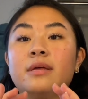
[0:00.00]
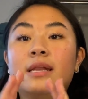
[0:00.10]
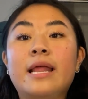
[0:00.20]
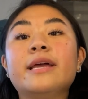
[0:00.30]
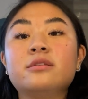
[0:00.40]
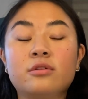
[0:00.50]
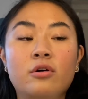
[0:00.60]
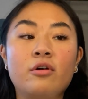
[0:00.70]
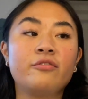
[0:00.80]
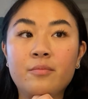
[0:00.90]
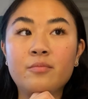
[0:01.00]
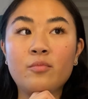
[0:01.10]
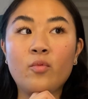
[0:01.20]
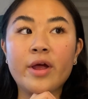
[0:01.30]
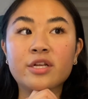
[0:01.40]
lasered off,
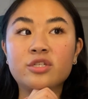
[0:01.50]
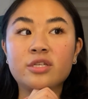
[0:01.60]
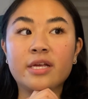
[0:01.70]
which